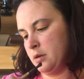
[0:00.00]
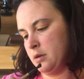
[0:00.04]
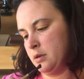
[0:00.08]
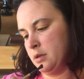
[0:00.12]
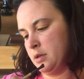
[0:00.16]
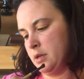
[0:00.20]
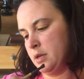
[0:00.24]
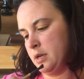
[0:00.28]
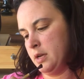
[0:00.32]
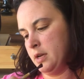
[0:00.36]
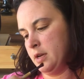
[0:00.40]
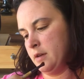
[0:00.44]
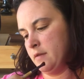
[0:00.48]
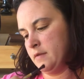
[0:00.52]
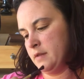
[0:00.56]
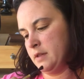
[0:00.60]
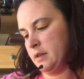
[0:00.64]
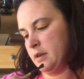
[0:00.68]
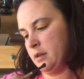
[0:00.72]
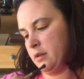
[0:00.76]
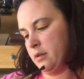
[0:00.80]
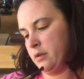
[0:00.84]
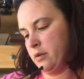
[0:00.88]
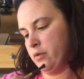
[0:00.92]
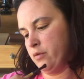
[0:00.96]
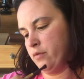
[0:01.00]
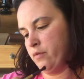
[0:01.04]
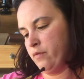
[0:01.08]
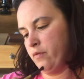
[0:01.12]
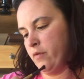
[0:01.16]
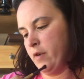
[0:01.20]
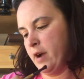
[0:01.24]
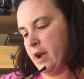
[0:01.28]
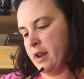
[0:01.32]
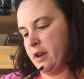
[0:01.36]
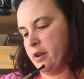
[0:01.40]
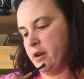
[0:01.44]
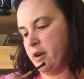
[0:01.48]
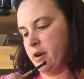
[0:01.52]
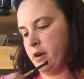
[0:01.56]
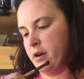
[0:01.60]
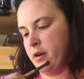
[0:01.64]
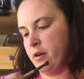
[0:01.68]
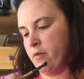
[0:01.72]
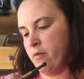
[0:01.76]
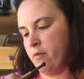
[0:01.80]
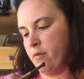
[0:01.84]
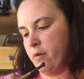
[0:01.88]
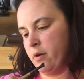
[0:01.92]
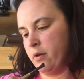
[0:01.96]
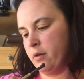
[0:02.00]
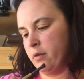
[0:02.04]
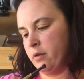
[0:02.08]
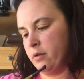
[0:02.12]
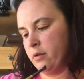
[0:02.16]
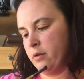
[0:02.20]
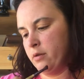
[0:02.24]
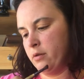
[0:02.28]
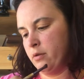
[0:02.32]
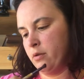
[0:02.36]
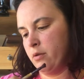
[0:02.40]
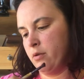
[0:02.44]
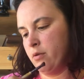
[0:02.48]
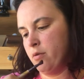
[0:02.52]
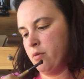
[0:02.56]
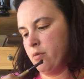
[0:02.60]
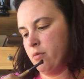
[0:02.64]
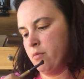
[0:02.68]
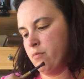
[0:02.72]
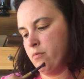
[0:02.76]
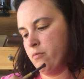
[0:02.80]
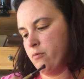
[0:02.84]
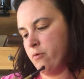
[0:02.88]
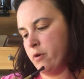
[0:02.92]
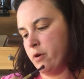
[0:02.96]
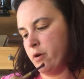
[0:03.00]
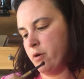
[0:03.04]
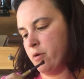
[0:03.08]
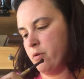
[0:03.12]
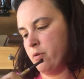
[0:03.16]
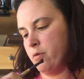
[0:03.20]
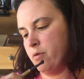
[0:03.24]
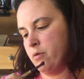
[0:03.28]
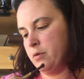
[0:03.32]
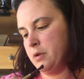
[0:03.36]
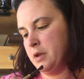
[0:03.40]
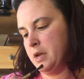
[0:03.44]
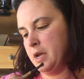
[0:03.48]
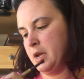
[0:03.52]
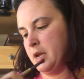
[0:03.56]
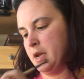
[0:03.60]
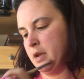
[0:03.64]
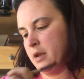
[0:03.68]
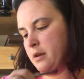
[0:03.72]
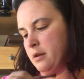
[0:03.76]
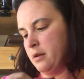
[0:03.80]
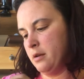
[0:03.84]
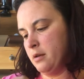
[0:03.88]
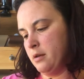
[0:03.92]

And it gives it a little redder or a little more golden.